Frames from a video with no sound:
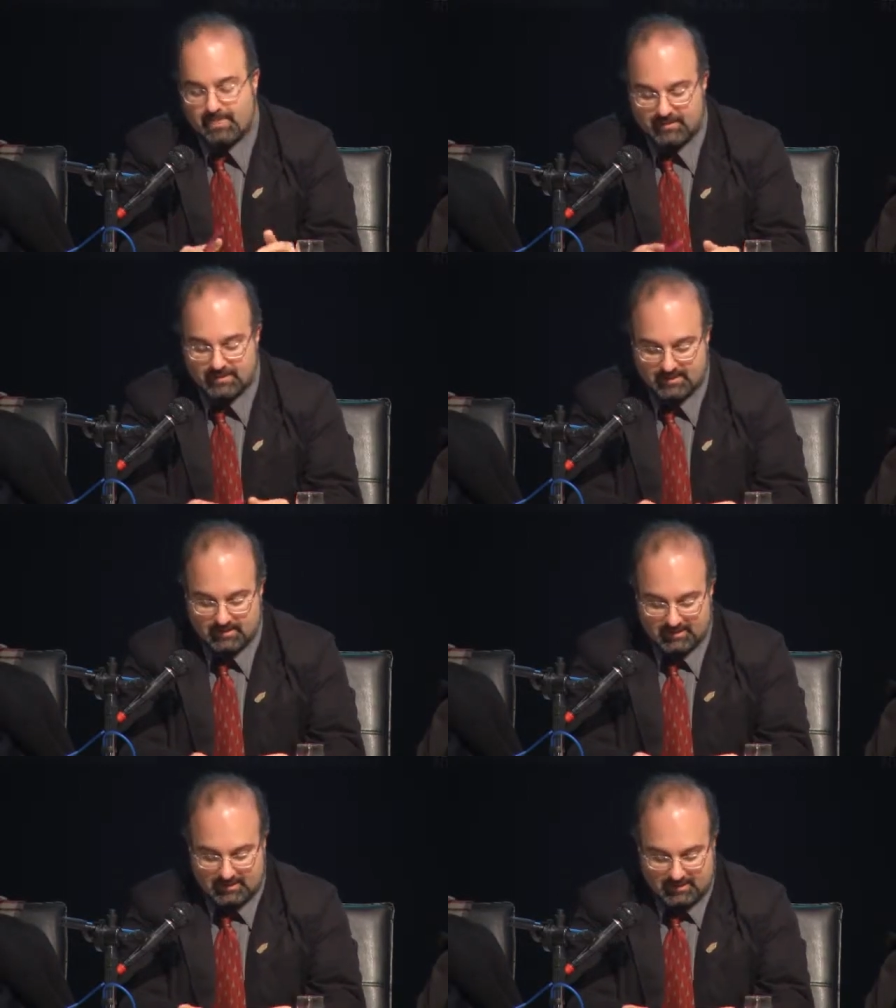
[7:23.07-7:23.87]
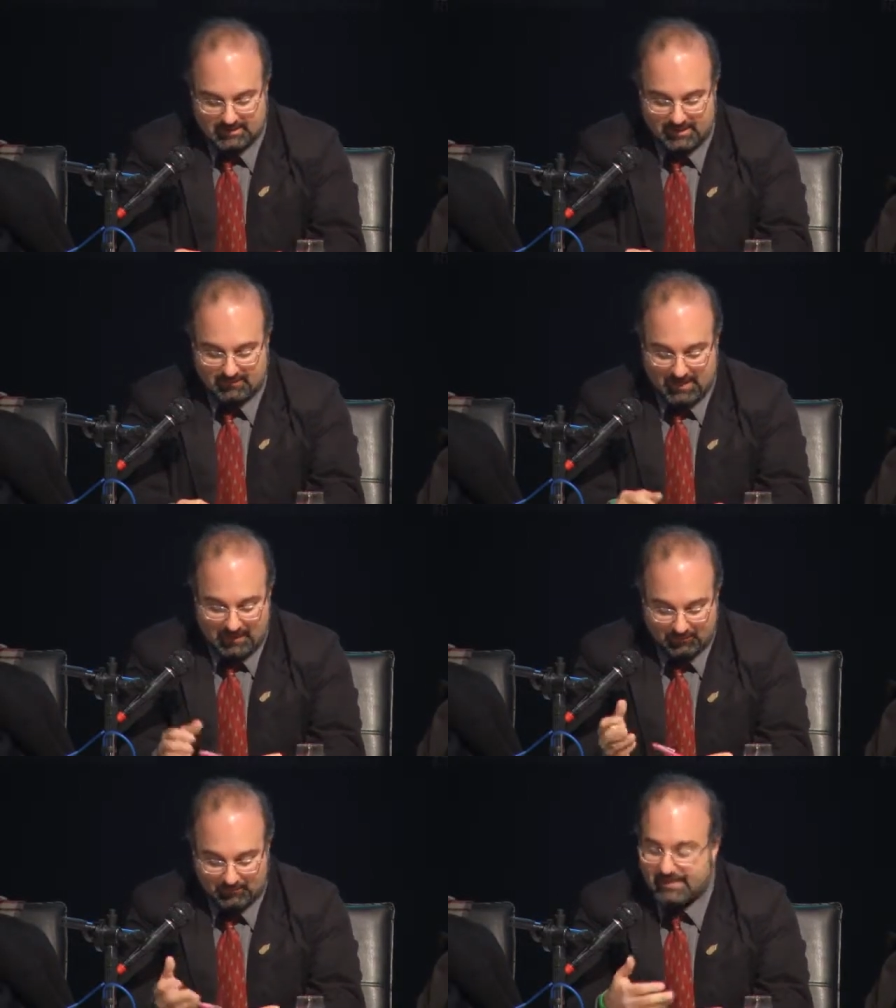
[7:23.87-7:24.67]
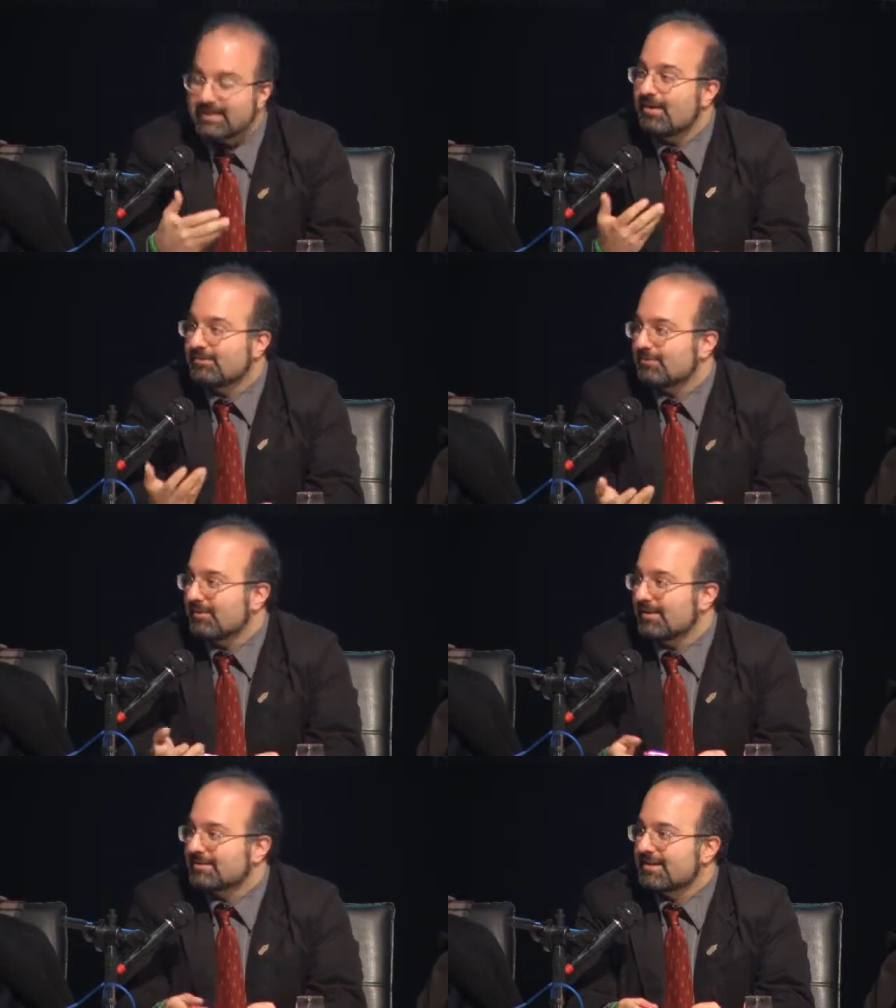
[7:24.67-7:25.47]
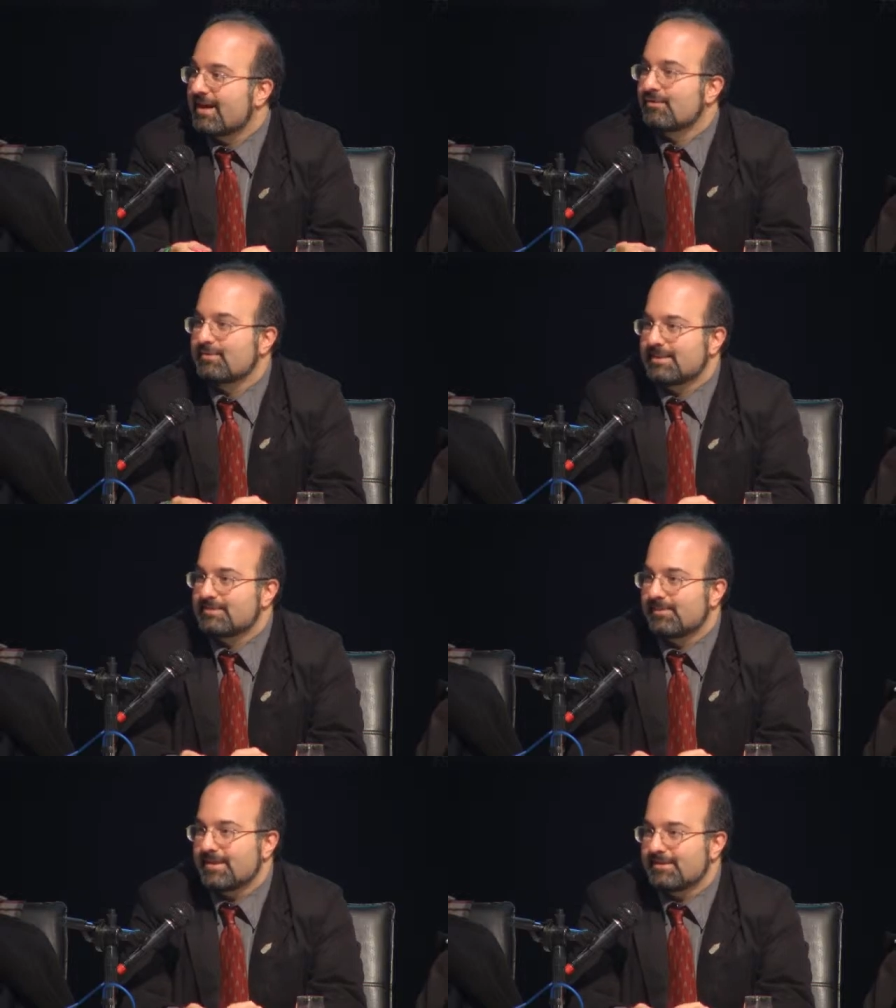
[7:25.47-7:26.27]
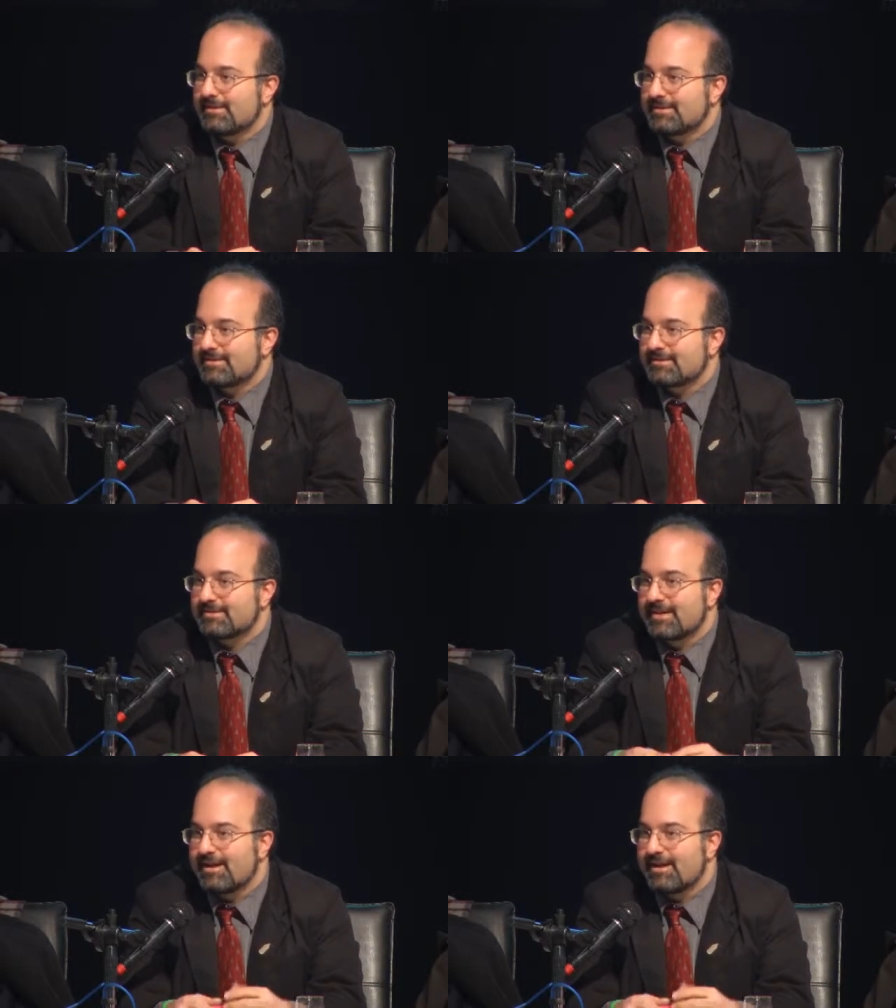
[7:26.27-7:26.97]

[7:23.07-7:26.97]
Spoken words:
Right? Now, how do we account for this? How do we explain this?